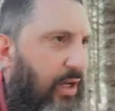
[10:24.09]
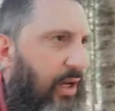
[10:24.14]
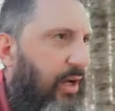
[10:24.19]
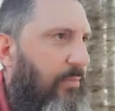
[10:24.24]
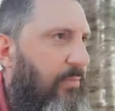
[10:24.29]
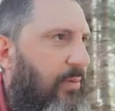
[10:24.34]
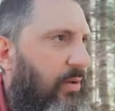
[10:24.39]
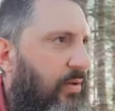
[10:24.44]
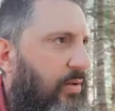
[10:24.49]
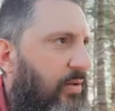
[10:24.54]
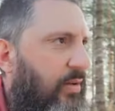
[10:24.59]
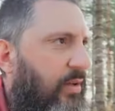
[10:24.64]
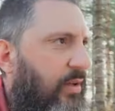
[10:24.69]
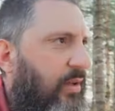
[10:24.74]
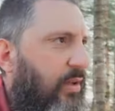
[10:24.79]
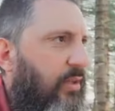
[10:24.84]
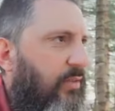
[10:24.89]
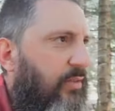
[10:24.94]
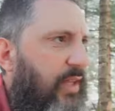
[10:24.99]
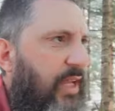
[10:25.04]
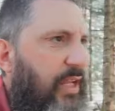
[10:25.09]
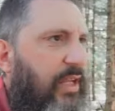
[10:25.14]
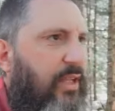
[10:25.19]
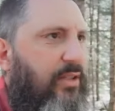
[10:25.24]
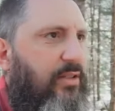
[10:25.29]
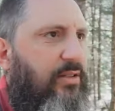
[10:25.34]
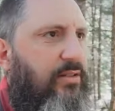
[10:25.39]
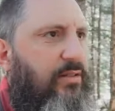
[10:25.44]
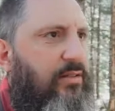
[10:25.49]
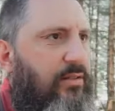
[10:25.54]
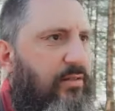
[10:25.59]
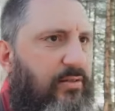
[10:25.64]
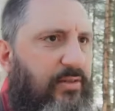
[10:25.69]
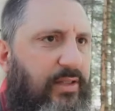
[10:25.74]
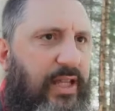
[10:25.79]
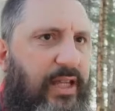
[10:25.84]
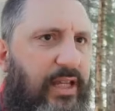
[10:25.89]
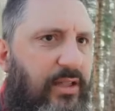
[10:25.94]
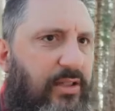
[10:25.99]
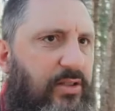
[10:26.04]
Um, they can
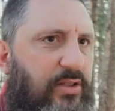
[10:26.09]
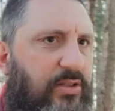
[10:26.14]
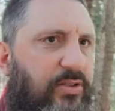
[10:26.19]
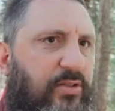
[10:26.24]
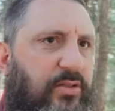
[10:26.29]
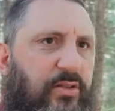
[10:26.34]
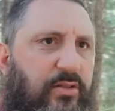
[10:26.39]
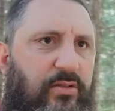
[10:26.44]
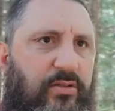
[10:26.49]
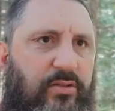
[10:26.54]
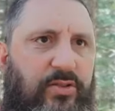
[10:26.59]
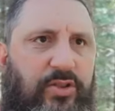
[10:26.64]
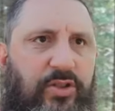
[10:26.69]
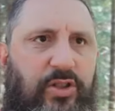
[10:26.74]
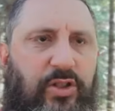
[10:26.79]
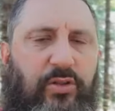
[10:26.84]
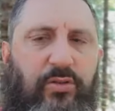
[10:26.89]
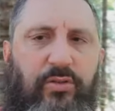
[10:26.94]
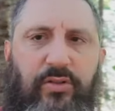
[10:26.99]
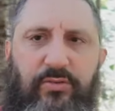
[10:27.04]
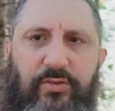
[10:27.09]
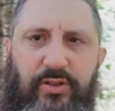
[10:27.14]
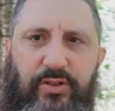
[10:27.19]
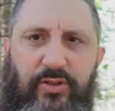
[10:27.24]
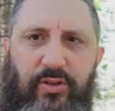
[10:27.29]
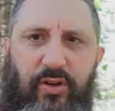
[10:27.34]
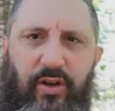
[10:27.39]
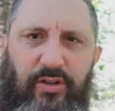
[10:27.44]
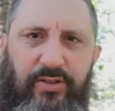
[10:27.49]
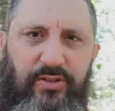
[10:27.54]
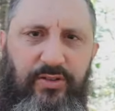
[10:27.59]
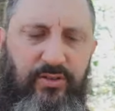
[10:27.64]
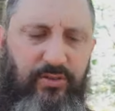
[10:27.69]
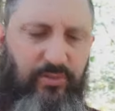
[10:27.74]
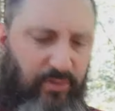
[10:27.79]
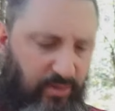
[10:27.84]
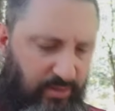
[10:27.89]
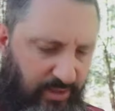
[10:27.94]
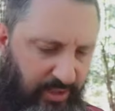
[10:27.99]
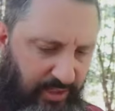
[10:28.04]
they can just skew the results and
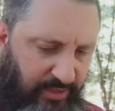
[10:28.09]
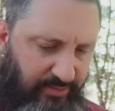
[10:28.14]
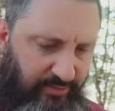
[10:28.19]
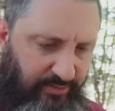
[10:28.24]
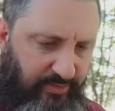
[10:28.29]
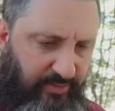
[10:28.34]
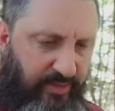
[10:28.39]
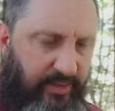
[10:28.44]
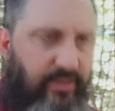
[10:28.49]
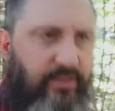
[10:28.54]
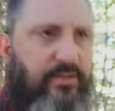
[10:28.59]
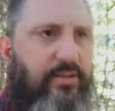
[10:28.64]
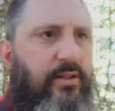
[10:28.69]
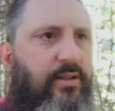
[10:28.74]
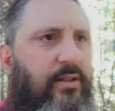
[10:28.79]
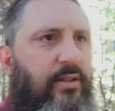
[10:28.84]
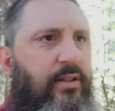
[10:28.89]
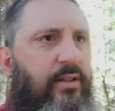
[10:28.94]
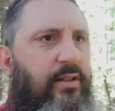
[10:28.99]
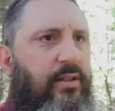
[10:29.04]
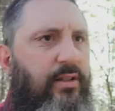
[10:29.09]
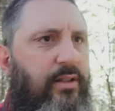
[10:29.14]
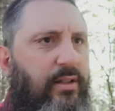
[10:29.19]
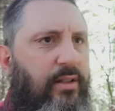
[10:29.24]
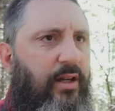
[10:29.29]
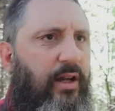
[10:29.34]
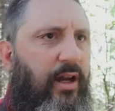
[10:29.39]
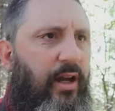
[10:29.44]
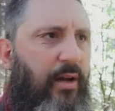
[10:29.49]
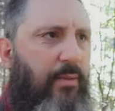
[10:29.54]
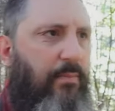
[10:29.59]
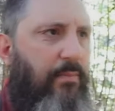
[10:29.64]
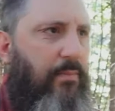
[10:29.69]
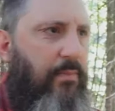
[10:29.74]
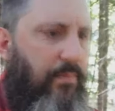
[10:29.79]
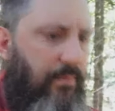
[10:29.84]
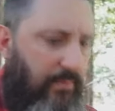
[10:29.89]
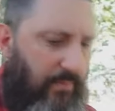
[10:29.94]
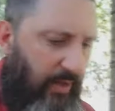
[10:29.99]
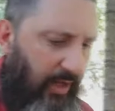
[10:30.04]
do all kinds of things.
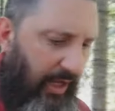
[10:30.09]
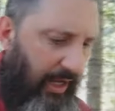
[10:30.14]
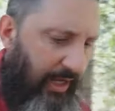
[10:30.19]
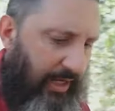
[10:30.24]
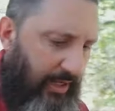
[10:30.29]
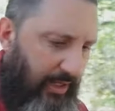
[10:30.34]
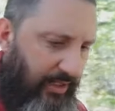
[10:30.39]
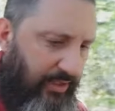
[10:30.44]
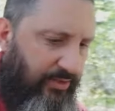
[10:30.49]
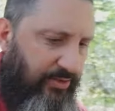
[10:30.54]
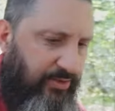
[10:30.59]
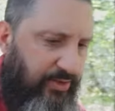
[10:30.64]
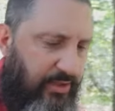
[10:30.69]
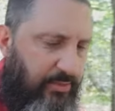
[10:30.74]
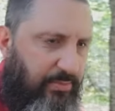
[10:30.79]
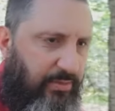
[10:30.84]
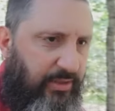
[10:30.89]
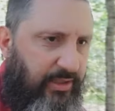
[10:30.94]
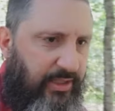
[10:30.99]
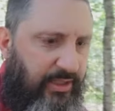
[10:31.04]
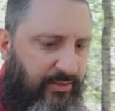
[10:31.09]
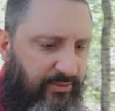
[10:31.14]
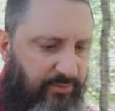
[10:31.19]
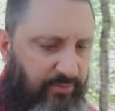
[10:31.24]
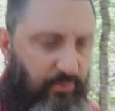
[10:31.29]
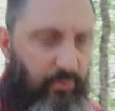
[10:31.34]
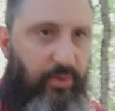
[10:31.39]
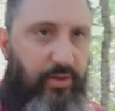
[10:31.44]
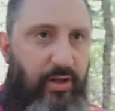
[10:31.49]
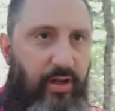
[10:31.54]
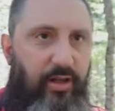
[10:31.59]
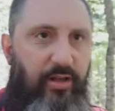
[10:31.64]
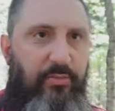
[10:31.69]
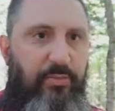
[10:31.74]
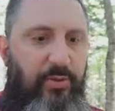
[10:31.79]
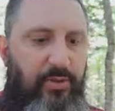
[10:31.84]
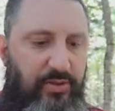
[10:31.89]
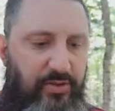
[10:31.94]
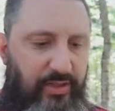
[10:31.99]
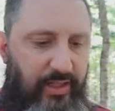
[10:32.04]
Um, I honestly believe
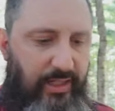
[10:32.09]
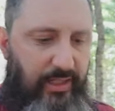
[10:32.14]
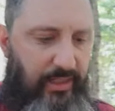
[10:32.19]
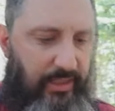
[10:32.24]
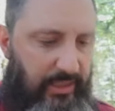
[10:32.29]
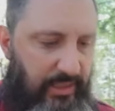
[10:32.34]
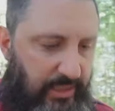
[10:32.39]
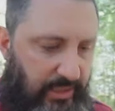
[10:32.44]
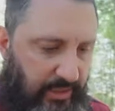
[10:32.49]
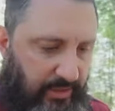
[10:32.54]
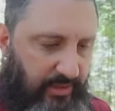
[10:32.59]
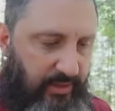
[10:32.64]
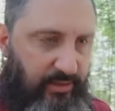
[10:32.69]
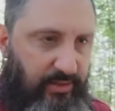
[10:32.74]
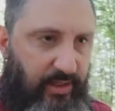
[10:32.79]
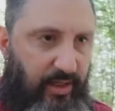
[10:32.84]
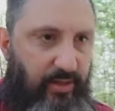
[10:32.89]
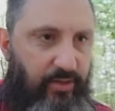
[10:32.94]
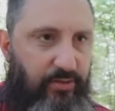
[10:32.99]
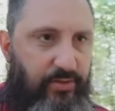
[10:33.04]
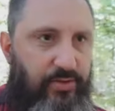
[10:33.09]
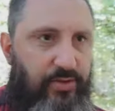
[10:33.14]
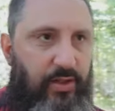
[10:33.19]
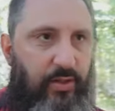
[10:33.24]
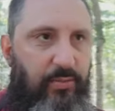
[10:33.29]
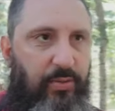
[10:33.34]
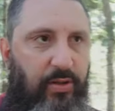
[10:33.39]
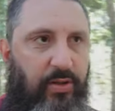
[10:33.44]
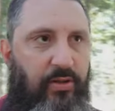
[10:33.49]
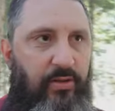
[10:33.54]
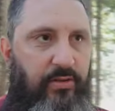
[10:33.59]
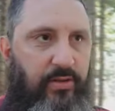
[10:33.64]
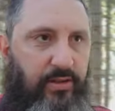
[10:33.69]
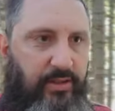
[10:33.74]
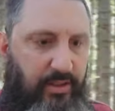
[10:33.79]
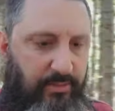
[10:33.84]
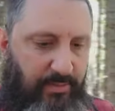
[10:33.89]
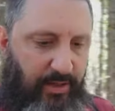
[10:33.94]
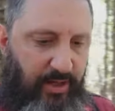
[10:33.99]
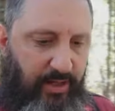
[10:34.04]
100% that Donald Trump,
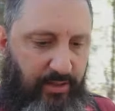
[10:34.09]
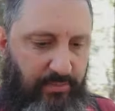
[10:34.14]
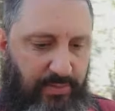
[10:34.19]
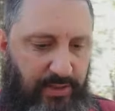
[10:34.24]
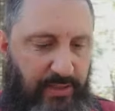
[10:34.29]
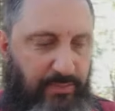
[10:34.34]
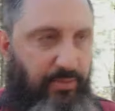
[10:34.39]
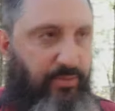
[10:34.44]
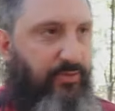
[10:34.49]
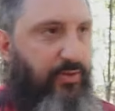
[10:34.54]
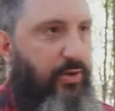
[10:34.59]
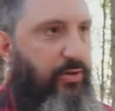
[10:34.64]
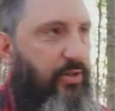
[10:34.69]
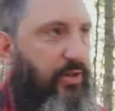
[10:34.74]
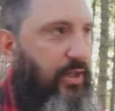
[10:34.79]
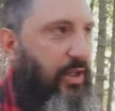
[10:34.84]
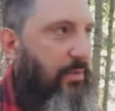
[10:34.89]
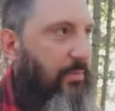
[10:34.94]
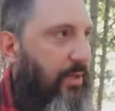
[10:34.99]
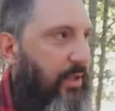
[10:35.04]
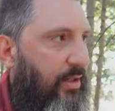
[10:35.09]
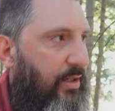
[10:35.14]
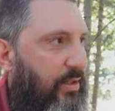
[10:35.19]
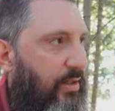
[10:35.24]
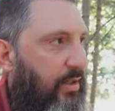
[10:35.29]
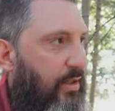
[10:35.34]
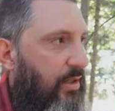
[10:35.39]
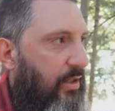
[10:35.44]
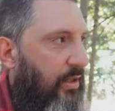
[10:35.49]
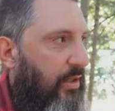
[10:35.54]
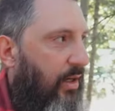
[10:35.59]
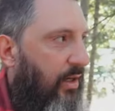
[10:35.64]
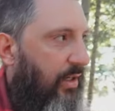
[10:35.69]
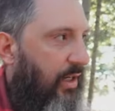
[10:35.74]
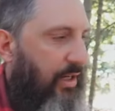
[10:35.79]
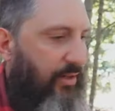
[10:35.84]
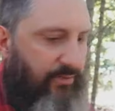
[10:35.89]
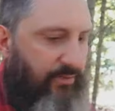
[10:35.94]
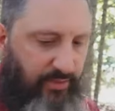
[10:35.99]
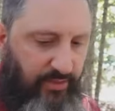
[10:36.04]
that the American people voted him in
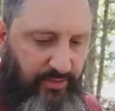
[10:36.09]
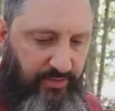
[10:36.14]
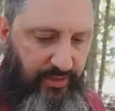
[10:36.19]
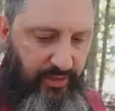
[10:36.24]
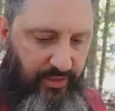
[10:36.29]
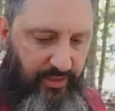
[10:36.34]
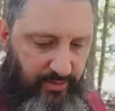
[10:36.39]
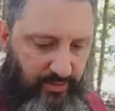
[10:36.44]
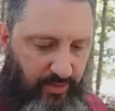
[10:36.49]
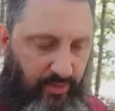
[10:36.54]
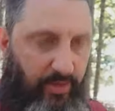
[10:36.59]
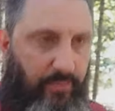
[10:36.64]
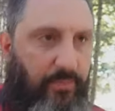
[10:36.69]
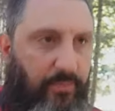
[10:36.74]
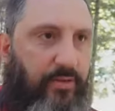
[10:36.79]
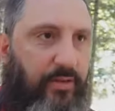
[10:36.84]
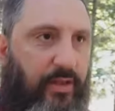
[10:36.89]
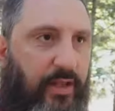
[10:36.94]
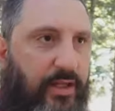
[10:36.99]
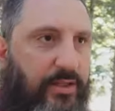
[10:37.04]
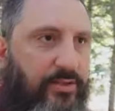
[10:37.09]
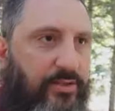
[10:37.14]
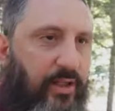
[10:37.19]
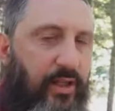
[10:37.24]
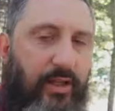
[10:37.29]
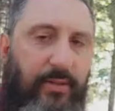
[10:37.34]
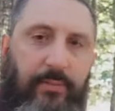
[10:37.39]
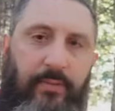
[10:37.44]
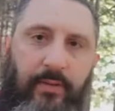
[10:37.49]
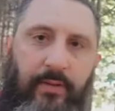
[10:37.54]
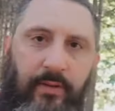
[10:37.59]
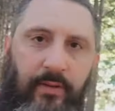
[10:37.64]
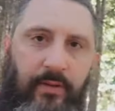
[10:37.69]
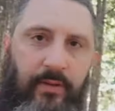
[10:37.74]
again for a second term last time.